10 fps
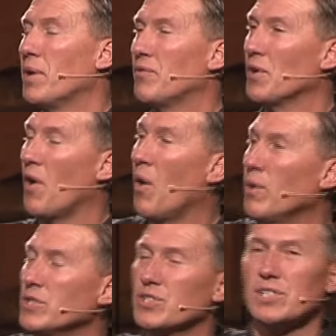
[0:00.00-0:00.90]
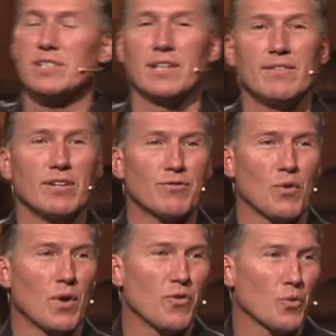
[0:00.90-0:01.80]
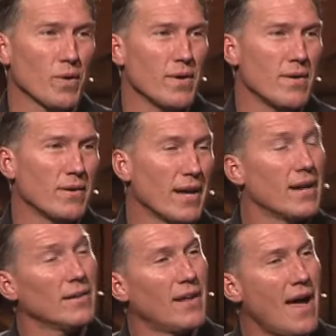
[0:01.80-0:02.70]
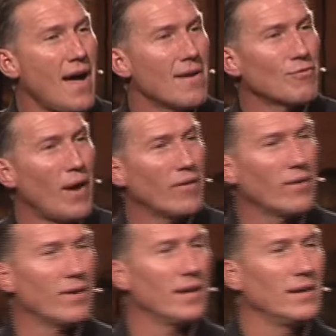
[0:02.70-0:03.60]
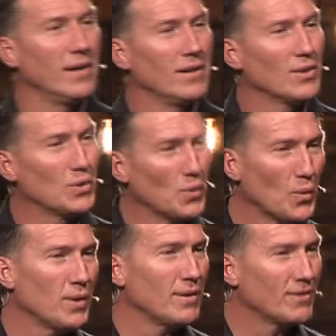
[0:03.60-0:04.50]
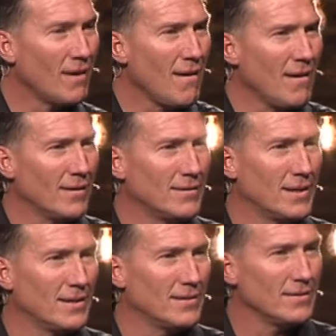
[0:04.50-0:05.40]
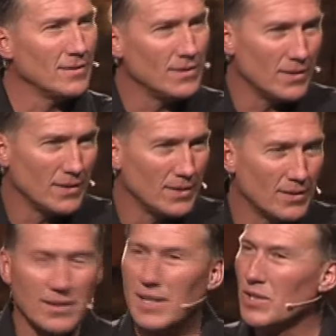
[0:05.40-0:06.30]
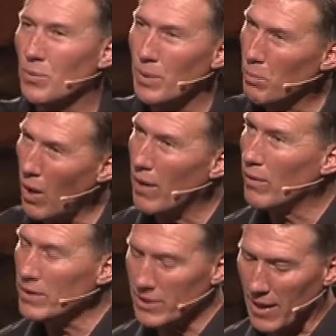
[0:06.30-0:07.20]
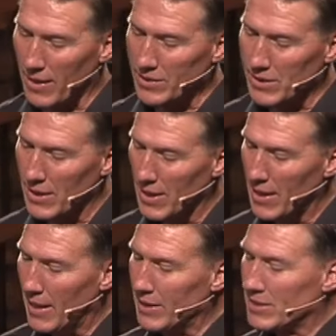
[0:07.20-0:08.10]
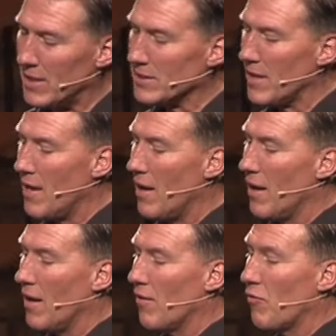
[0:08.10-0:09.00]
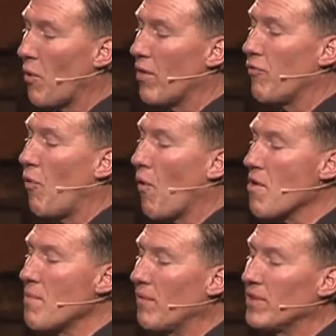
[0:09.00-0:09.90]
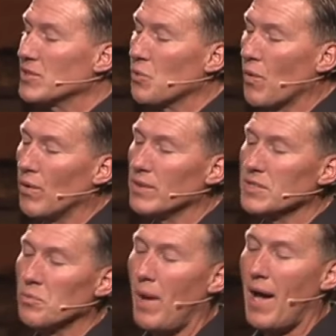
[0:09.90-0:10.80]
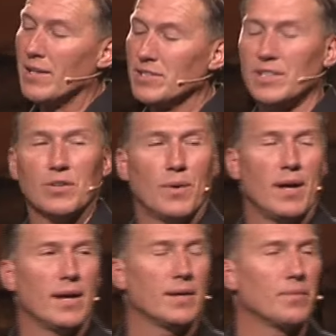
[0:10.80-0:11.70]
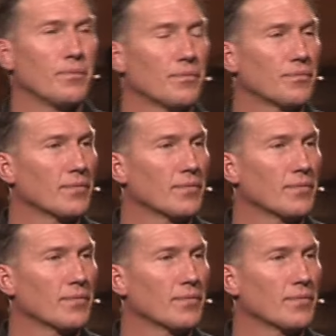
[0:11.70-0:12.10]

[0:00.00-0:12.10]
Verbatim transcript: But if you're always just living for a thrill and a laugh rather than the glory of God, then you, you need to reprioritize. He says, For the form of this world is passing away.